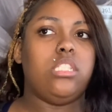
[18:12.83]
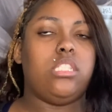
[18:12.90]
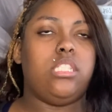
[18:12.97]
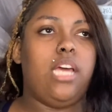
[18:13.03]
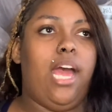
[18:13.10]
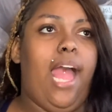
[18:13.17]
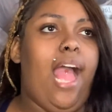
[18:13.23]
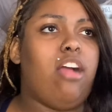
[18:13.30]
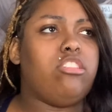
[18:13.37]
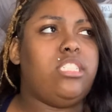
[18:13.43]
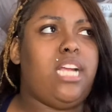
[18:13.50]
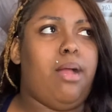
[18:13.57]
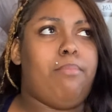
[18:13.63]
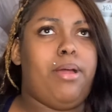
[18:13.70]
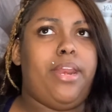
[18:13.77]
so how she
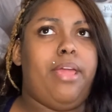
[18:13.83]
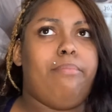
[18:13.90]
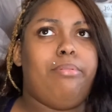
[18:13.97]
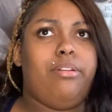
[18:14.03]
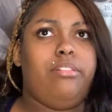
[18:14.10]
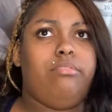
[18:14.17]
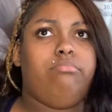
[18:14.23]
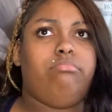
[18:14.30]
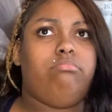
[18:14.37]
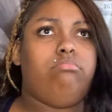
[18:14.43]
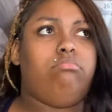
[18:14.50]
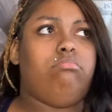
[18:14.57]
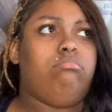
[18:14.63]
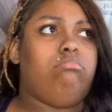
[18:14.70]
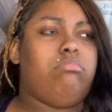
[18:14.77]
got my number?
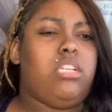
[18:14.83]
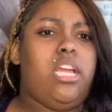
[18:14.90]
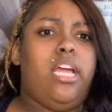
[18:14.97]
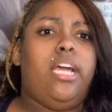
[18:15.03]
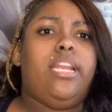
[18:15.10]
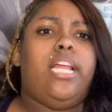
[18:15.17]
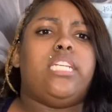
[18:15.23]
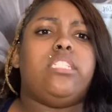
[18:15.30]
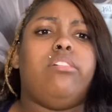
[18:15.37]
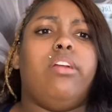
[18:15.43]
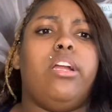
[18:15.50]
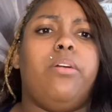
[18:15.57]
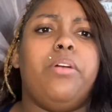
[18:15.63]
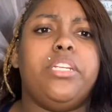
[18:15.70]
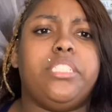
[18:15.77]
That's a
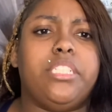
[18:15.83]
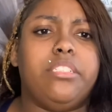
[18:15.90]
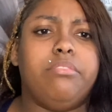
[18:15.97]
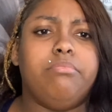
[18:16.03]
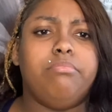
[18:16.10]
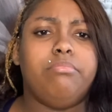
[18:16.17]
great question.